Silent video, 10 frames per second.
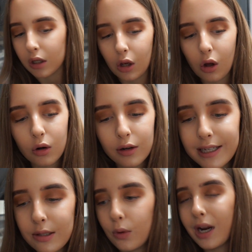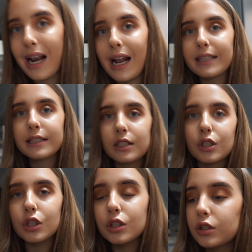long this would last
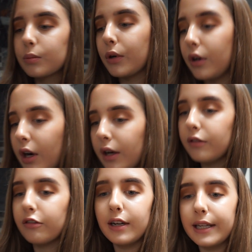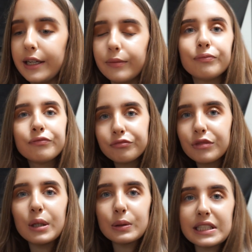us, but hopefully
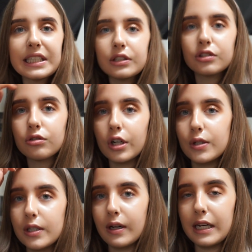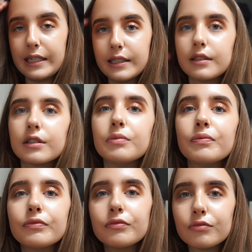it will see us through to at least
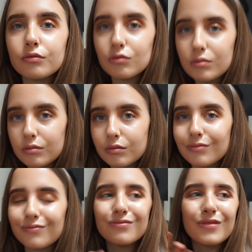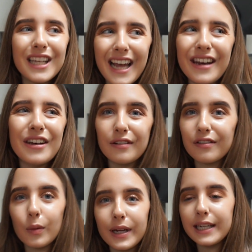the end of
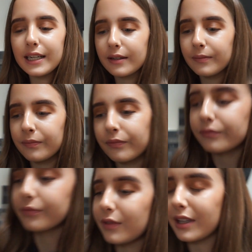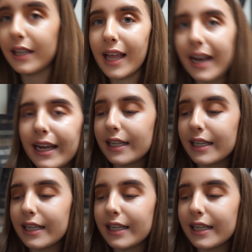the week. Then it